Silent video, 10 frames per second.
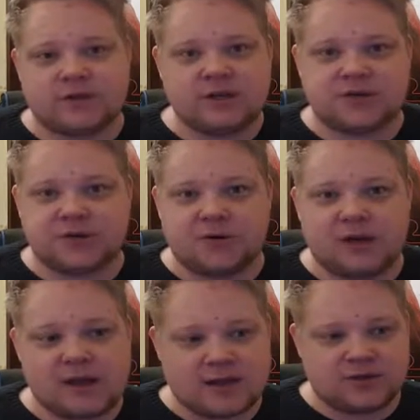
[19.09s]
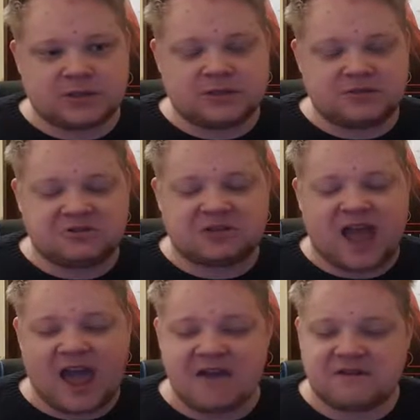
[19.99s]
this early and just, just
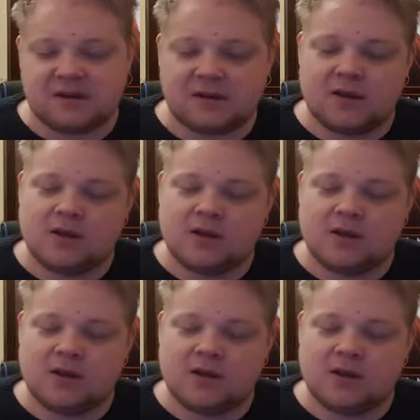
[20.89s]
have it.